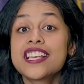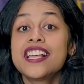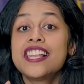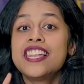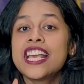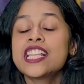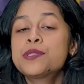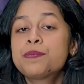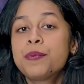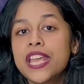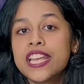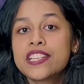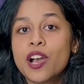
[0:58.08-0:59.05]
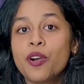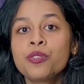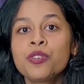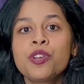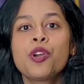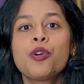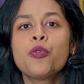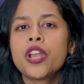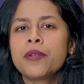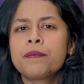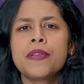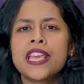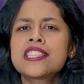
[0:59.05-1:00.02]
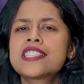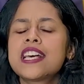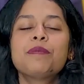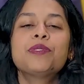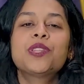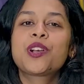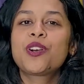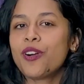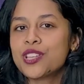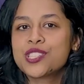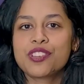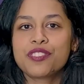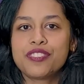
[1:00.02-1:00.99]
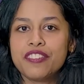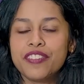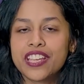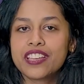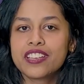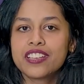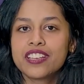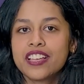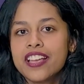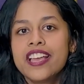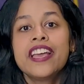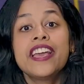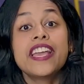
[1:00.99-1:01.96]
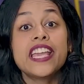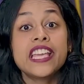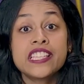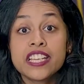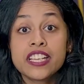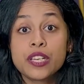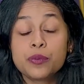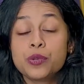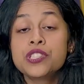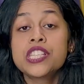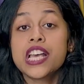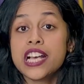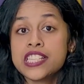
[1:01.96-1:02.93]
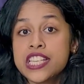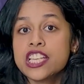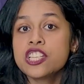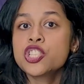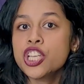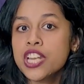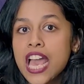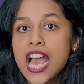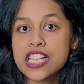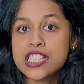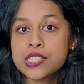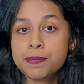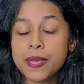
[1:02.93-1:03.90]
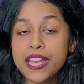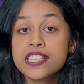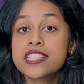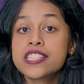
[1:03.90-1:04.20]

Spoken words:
let's break down what makes up the cost of living. It includes essential aspects